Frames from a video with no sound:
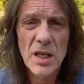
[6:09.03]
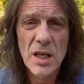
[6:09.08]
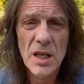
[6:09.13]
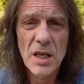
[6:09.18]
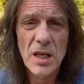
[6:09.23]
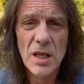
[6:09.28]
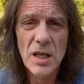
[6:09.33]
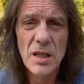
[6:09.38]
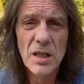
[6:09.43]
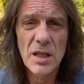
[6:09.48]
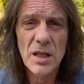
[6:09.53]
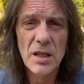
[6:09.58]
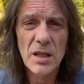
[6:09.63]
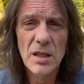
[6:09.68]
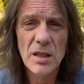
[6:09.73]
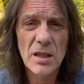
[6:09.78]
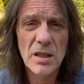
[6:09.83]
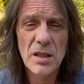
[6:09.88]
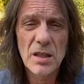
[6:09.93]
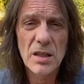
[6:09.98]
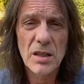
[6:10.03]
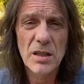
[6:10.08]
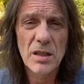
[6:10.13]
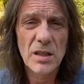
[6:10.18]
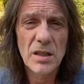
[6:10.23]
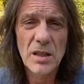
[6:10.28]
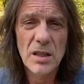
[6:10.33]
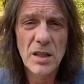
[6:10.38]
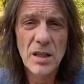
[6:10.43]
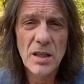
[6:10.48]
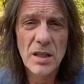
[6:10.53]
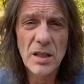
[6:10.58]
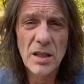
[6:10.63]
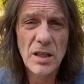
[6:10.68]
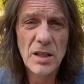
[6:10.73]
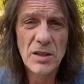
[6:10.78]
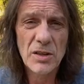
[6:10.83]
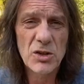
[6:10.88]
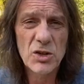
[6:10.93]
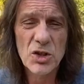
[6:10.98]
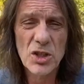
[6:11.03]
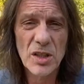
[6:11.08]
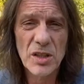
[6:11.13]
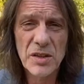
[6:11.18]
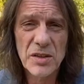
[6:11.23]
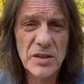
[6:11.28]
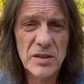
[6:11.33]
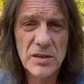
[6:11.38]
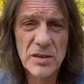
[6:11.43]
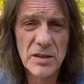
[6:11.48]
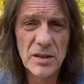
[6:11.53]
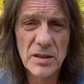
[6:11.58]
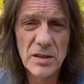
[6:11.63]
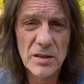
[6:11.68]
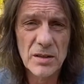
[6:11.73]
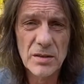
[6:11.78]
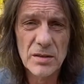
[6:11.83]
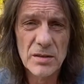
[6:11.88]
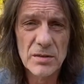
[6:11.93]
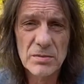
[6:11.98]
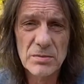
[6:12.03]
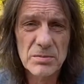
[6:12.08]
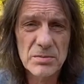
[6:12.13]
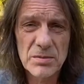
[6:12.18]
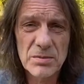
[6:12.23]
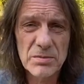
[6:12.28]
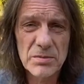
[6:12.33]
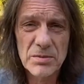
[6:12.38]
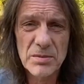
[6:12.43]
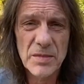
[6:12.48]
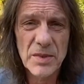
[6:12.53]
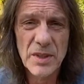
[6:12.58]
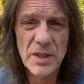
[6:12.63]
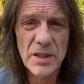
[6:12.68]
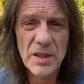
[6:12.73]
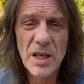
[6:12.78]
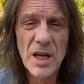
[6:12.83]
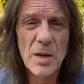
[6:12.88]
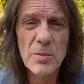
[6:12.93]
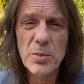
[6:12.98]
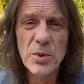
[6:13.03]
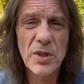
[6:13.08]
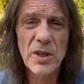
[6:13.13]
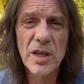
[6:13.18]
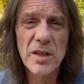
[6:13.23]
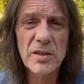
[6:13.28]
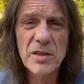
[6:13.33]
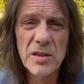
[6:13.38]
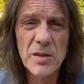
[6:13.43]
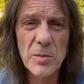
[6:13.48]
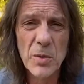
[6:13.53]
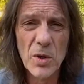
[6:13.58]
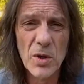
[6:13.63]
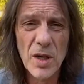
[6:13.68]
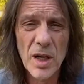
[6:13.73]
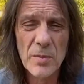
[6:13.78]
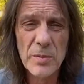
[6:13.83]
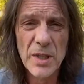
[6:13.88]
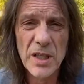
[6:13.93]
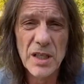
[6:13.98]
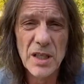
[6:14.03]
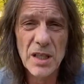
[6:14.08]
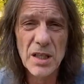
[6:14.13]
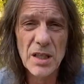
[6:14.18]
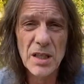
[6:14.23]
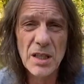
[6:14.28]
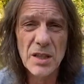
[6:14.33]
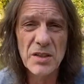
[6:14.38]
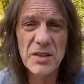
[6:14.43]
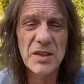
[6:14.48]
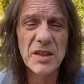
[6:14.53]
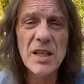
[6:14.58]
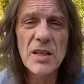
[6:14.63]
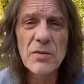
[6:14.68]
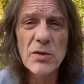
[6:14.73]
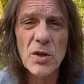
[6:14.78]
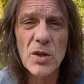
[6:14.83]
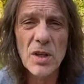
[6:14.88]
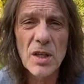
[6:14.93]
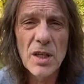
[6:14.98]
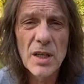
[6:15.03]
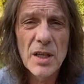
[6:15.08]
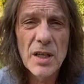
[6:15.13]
It's just incomprehensible. I mean, it's evil.